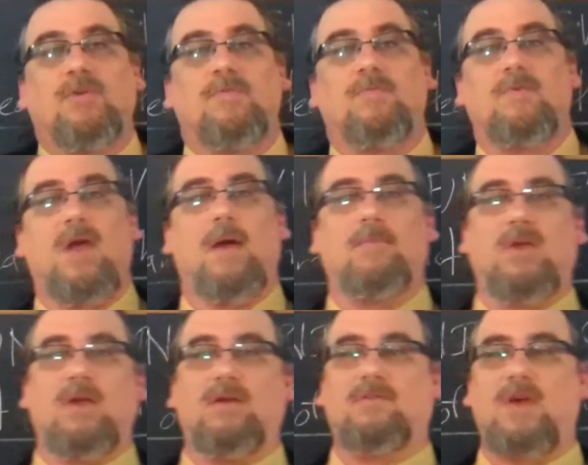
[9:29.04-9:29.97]
and
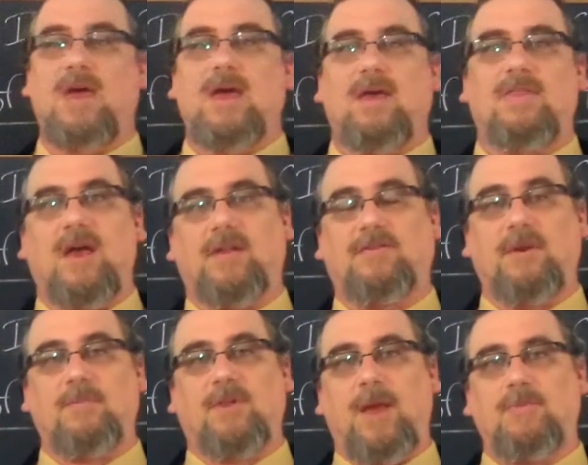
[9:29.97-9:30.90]
families, that
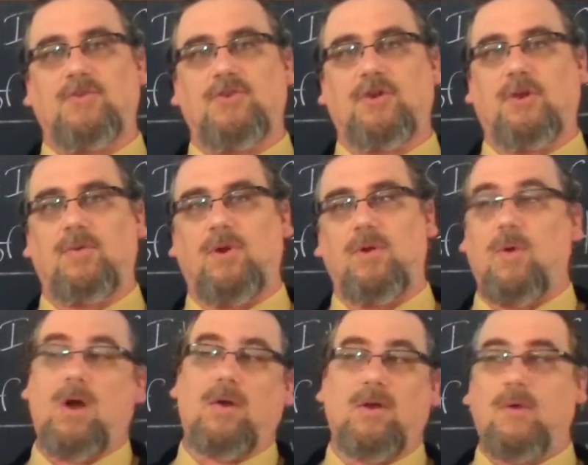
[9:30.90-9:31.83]
sometimes children,
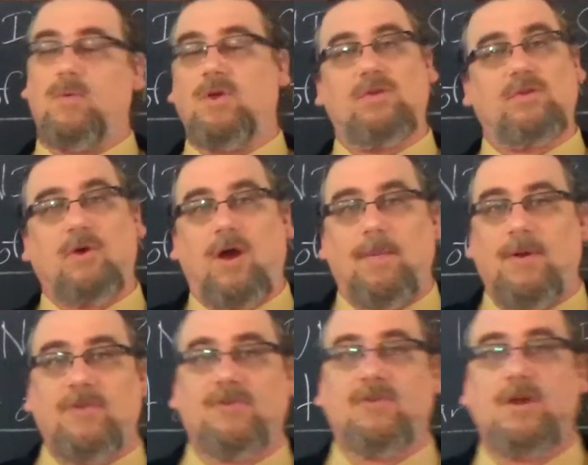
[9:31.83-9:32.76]
well, we talk
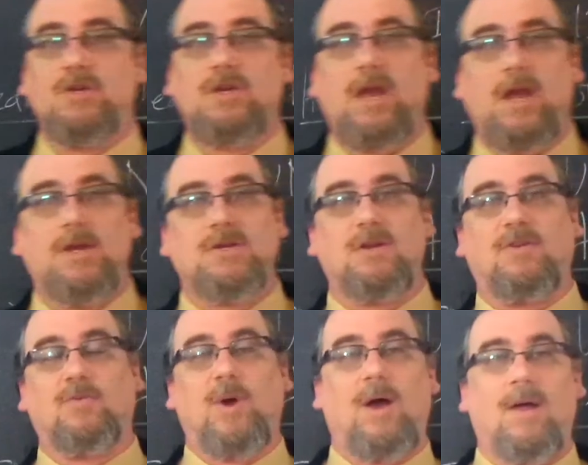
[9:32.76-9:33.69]
about this in education
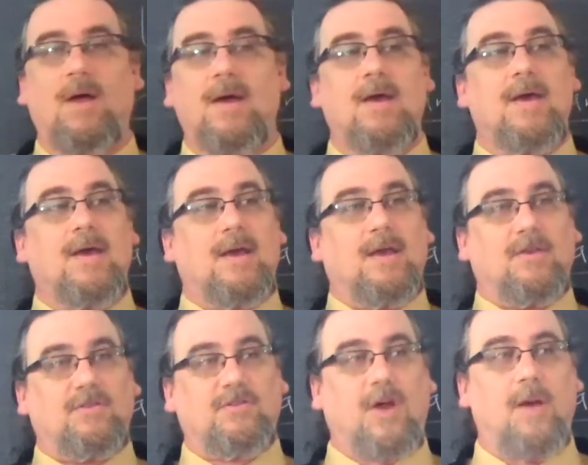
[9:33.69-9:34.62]
as well.
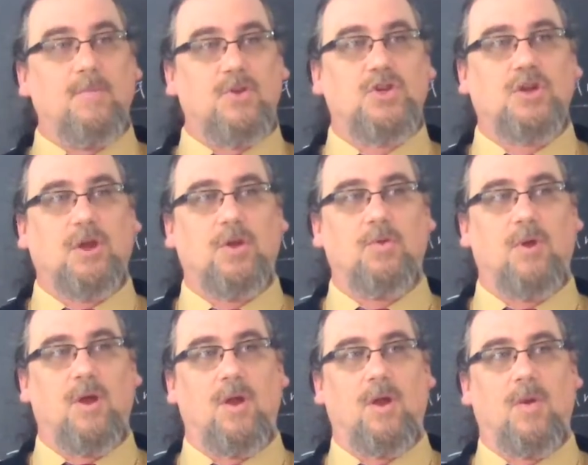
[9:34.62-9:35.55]
Some
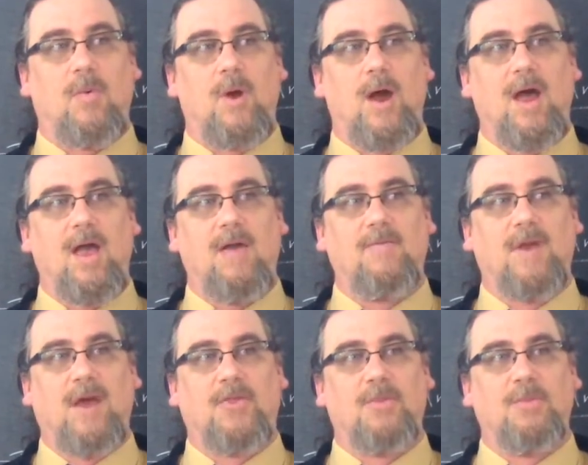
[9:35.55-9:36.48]
children arrive
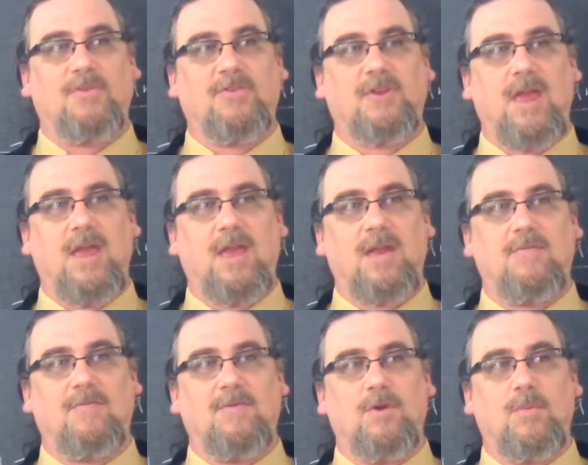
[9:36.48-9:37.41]
at the
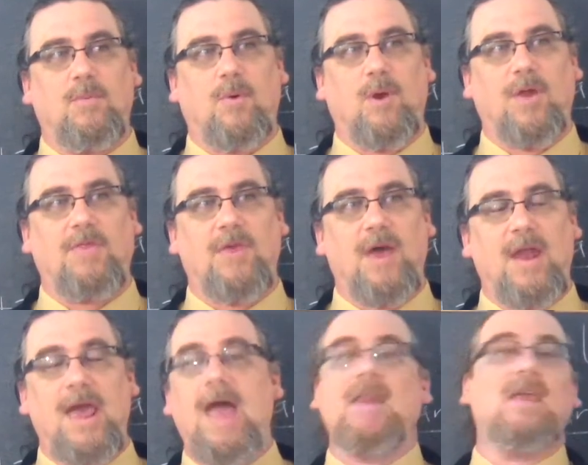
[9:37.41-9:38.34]
mistaken viewpoint
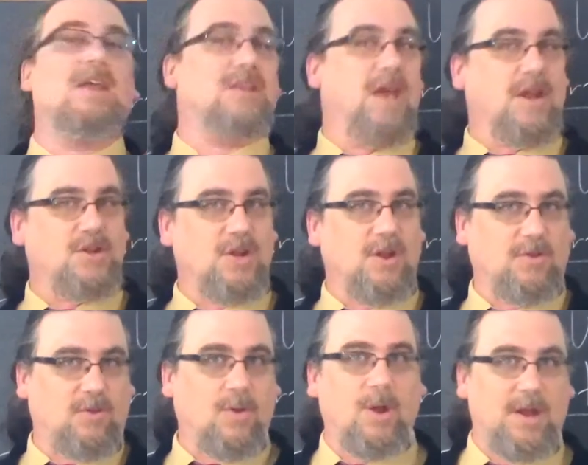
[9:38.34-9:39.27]
that any attention
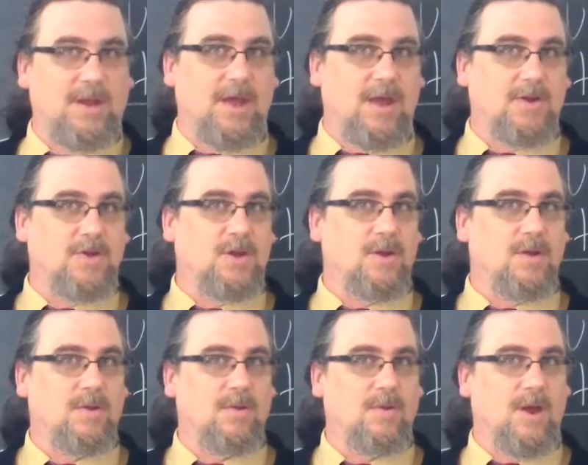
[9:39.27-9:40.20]
is good attention,
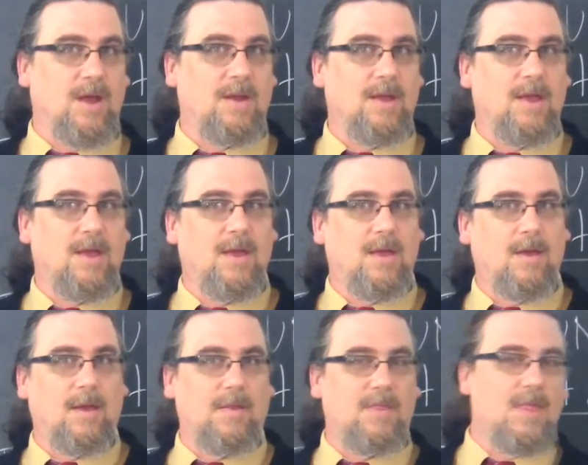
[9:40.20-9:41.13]
right?
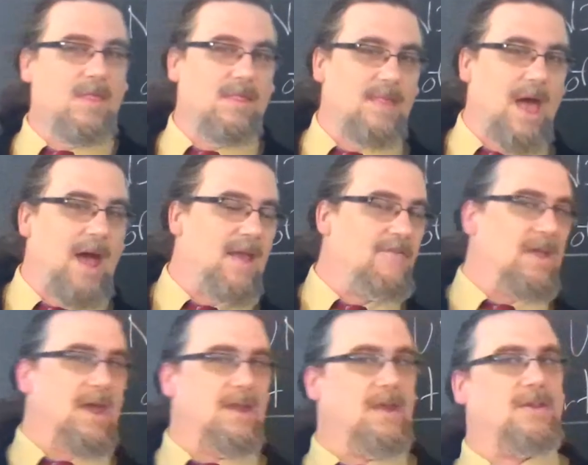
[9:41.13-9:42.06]
Uh, not
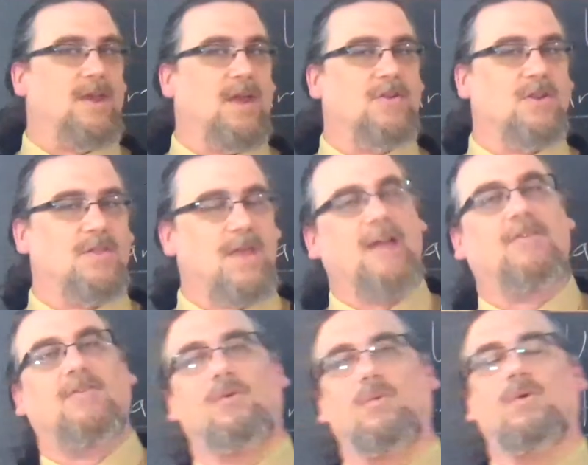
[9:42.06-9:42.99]
having any attention,
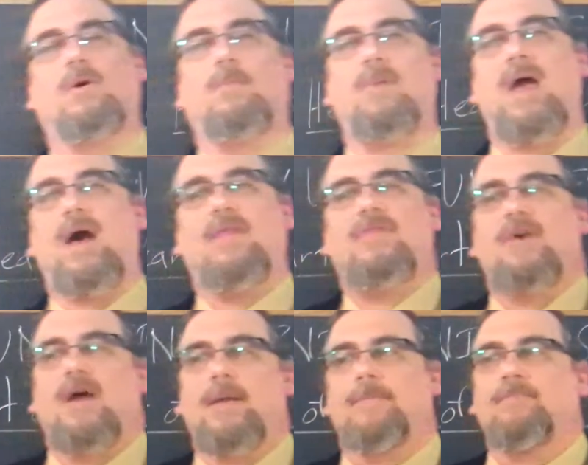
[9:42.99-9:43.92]
that's the real bad
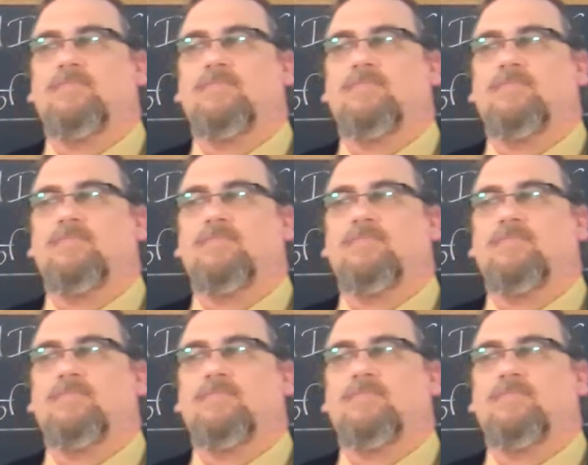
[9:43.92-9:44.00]
thing.